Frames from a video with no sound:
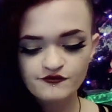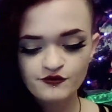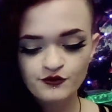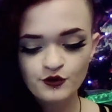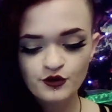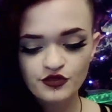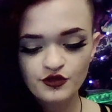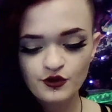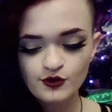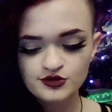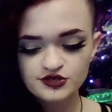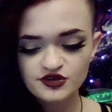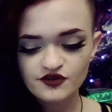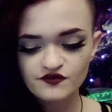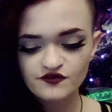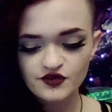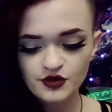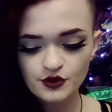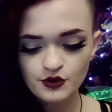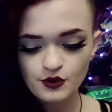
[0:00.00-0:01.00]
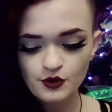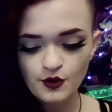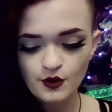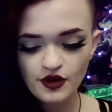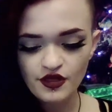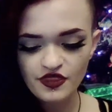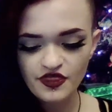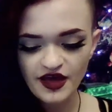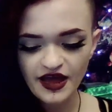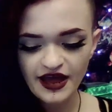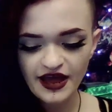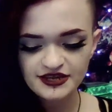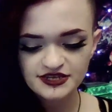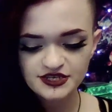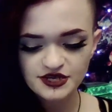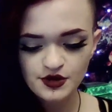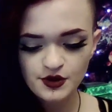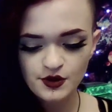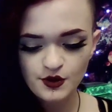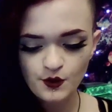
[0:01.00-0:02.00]
For those of you
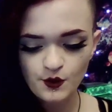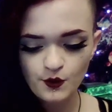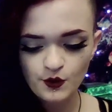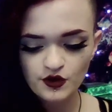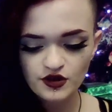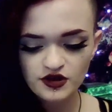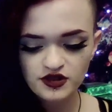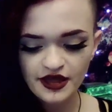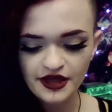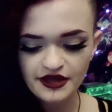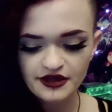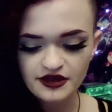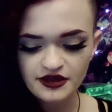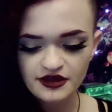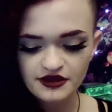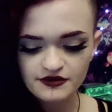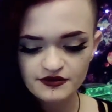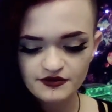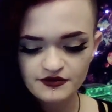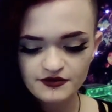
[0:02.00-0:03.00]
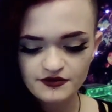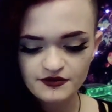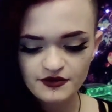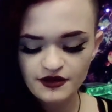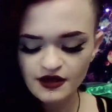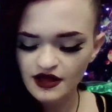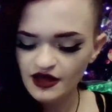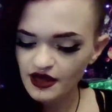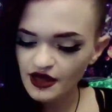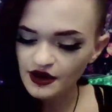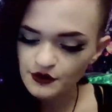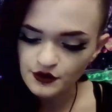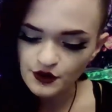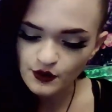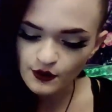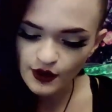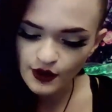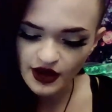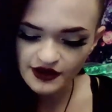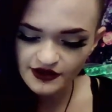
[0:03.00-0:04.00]
that would like, I don't
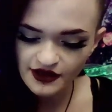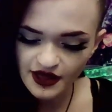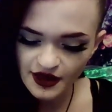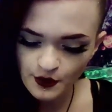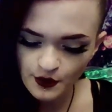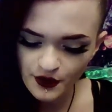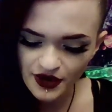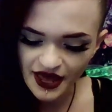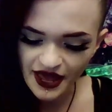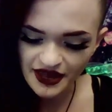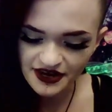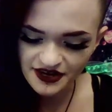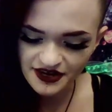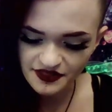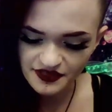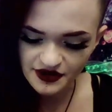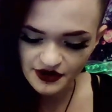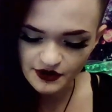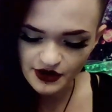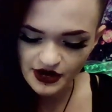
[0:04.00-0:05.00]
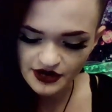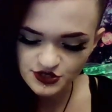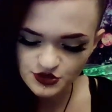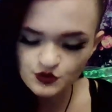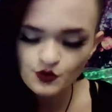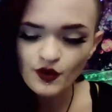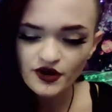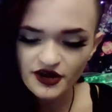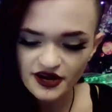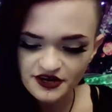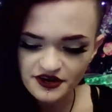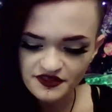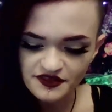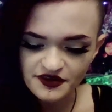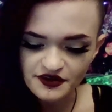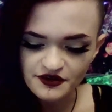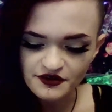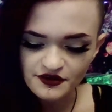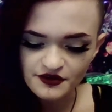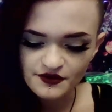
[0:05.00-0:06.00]
know, I, I don't want to end it there. I do want to end it
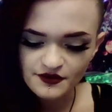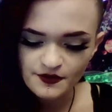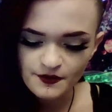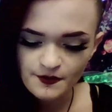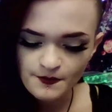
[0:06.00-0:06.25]
there.